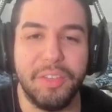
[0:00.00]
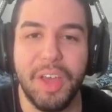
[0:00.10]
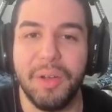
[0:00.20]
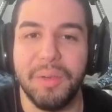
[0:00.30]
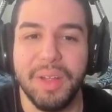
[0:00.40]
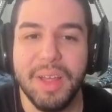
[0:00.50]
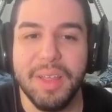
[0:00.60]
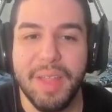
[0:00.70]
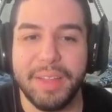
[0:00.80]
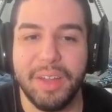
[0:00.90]
So
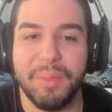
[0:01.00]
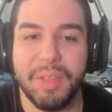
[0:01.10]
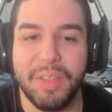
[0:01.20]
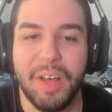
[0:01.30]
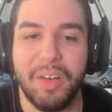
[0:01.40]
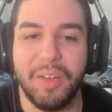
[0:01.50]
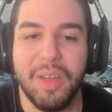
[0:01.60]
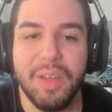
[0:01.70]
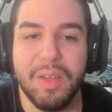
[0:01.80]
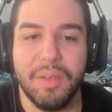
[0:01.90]
that's going to be solid
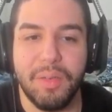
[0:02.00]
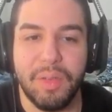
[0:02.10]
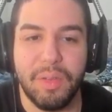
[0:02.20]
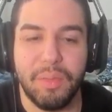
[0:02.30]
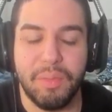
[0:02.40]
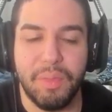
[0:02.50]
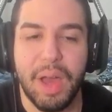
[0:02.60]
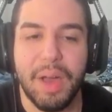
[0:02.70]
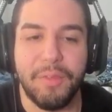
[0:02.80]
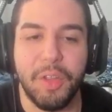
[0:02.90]

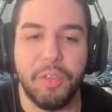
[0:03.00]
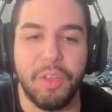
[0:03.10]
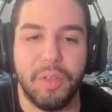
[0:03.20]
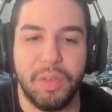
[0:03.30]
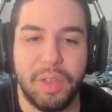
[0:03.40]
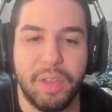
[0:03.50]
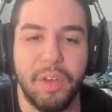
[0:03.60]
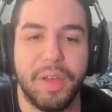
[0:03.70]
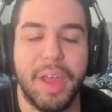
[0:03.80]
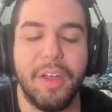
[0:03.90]
for those,
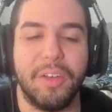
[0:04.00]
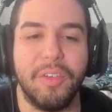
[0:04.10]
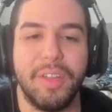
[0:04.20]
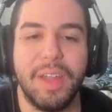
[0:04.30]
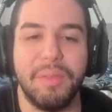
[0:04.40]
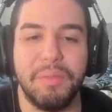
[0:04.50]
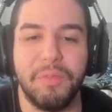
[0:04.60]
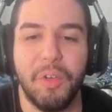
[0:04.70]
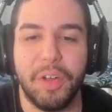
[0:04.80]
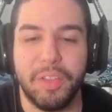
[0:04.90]
you know, characters. And then
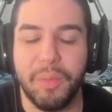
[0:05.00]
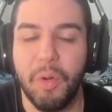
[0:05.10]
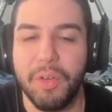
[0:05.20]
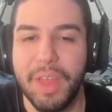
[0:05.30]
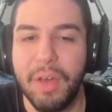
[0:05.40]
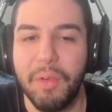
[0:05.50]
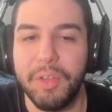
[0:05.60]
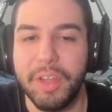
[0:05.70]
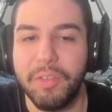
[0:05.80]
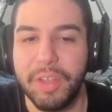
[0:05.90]
for supports that
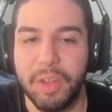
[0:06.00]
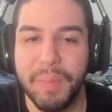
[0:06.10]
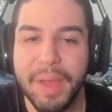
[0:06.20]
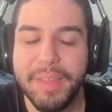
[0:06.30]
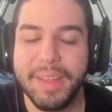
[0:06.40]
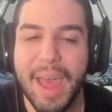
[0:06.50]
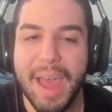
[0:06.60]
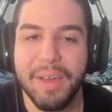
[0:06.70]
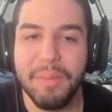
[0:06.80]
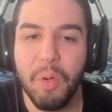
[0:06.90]
only use like their basic
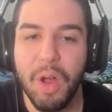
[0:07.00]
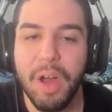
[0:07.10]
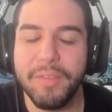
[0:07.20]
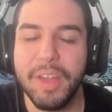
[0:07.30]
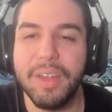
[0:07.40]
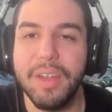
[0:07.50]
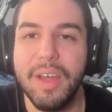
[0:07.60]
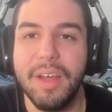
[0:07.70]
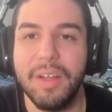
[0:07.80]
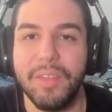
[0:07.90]
attack more often,
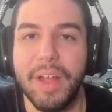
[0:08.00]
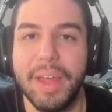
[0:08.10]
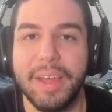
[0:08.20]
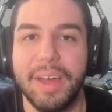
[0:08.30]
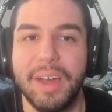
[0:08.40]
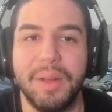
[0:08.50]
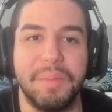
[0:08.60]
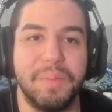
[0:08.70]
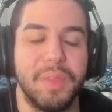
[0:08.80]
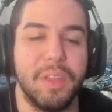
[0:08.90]
like
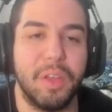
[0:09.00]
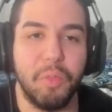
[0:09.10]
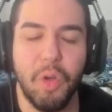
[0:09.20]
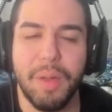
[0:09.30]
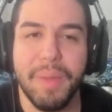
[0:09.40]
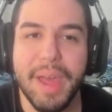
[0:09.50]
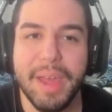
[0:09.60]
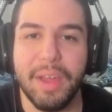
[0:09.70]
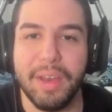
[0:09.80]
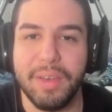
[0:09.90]
Ruan
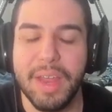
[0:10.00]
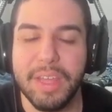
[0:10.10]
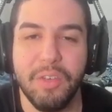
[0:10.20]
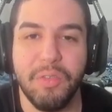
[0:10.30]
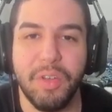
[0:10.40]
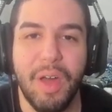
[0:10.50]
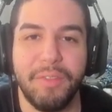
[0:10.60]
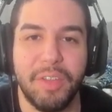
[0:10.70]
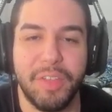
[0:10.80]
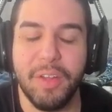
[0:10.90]
Mei and Ting Yun don't
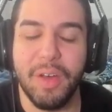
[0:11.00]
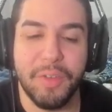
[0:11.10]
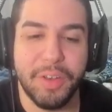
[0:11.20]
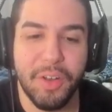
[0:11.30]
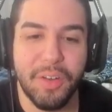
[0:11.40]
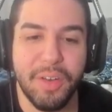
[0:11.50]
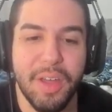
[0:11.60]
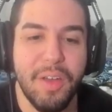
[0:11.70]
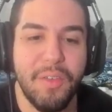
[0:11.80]
have to skill every turn.